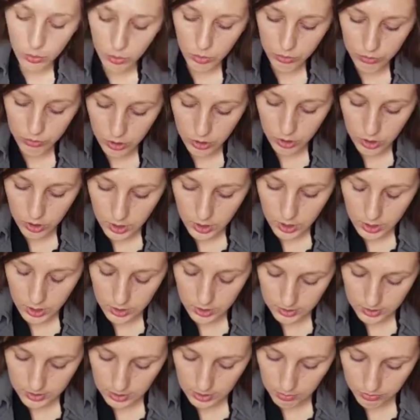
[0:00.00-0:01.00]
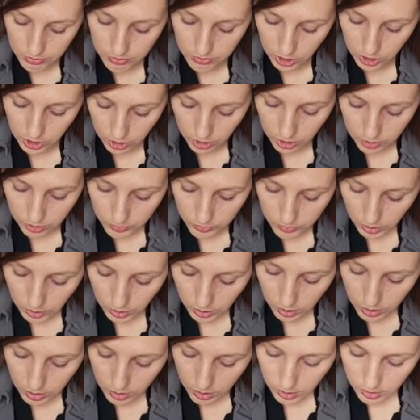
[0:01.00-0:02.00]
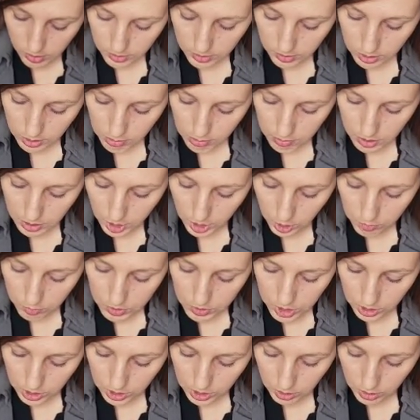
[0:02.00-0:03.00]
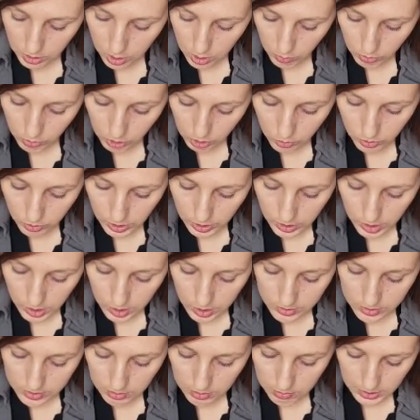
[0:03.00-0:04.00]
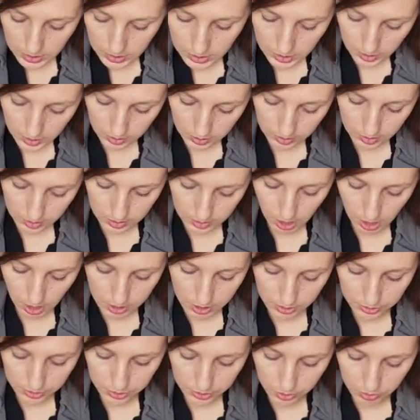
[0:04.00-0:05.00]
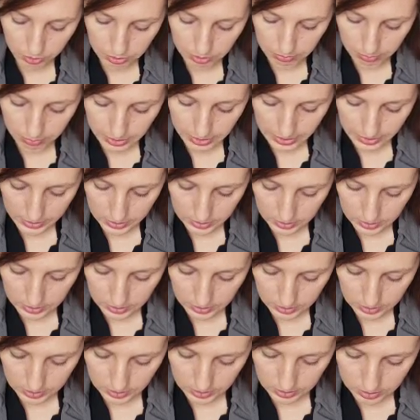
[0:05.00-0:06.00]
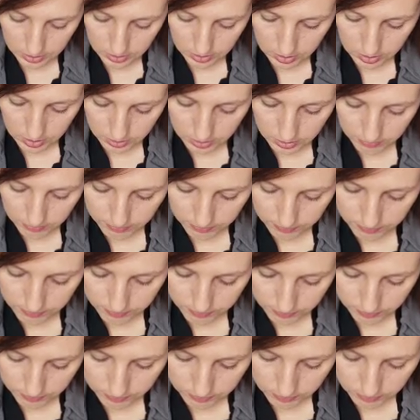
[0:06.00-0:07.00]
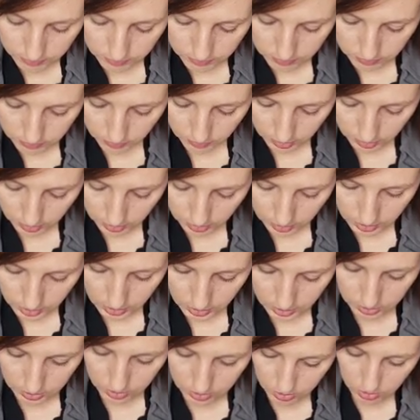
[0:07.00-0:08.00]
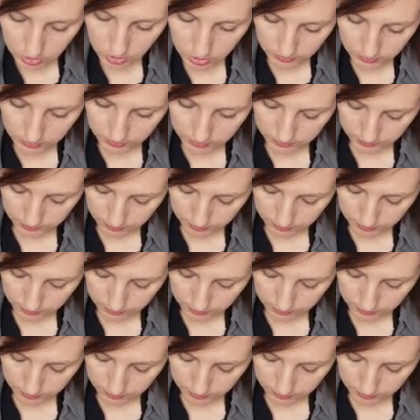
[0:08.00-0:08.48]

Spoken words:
refer to the same figure. The amount of material required to make the 90-degree bend is, answer,